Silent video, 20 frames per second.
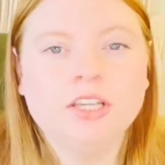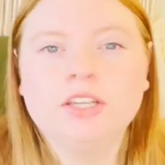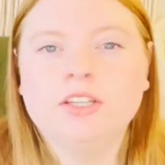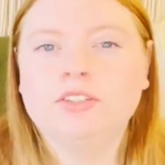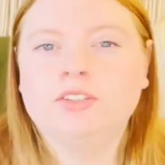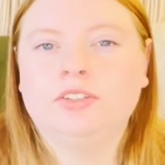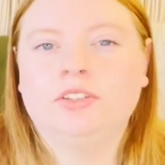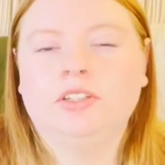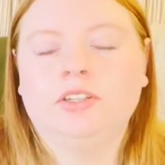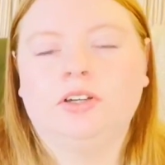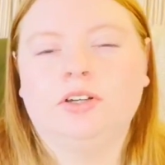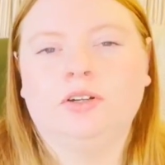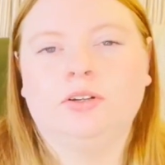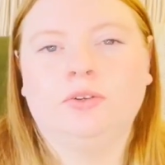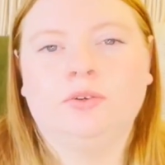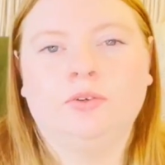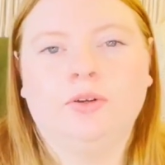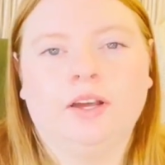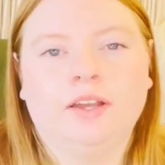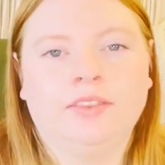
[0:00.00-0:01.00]

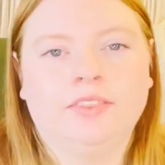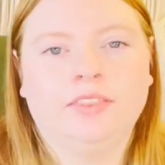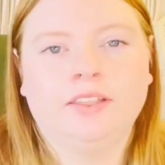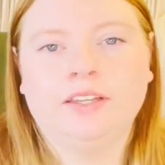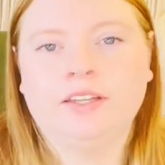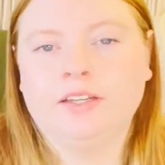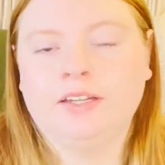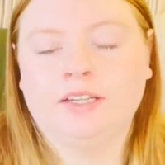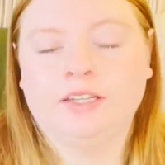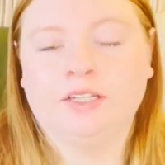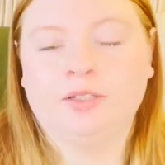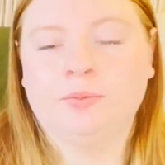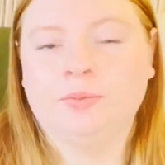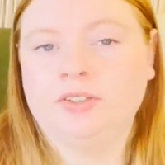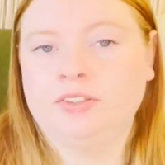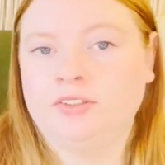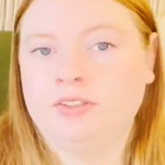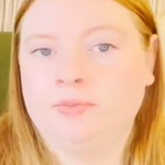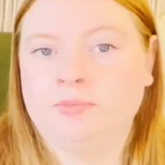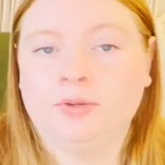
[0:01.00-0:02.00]
So I think I'm gonna
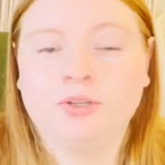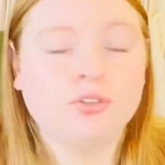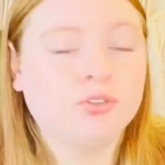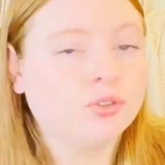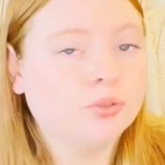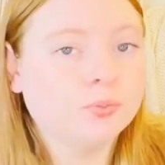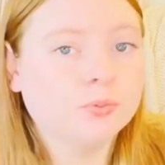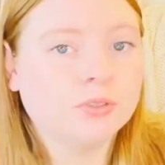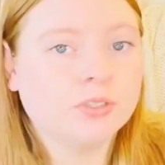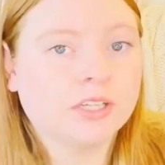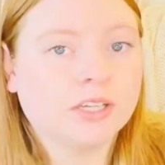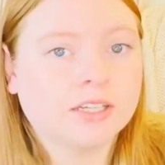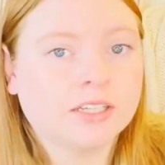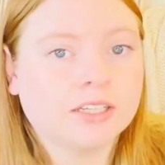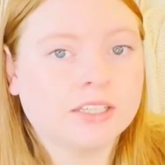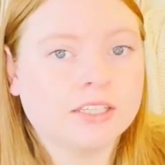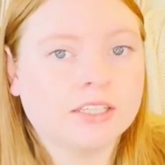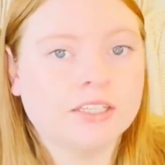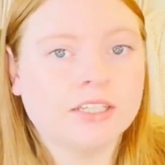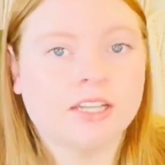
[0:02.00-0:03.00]
put some mushrooms on
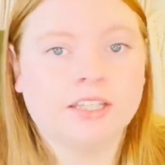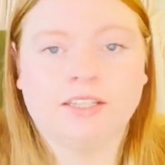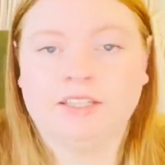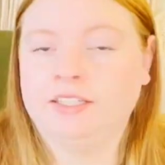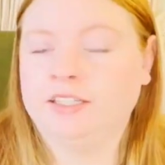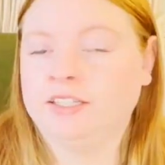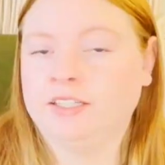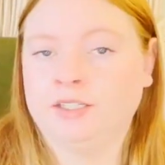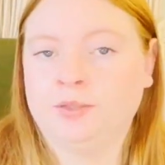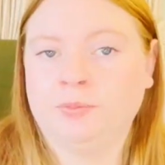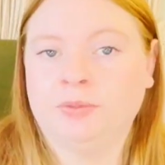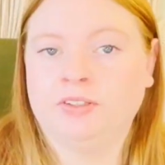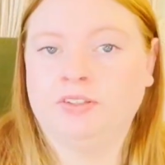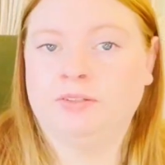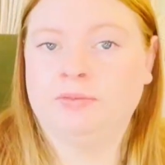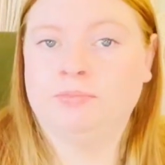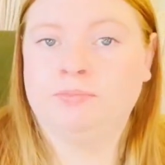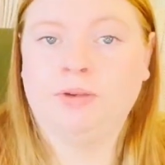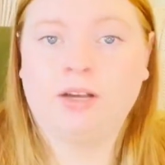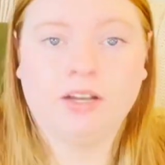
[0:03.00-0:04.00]
it. I think I'm gonna put
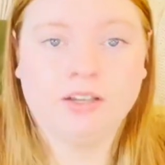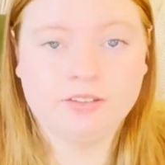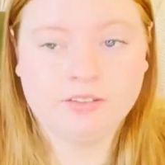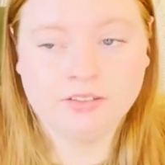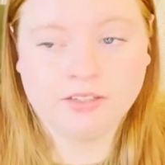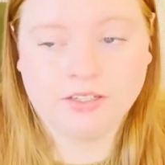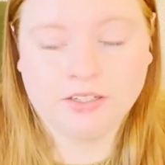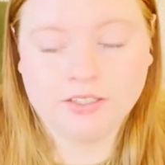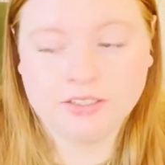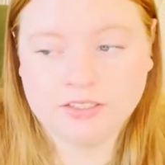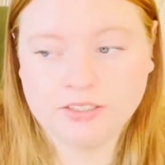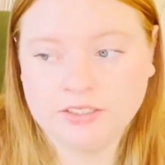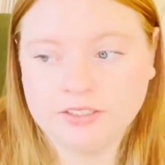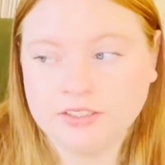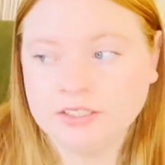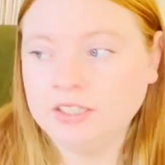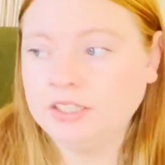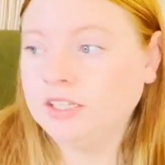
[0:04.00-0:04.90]
some moss on it,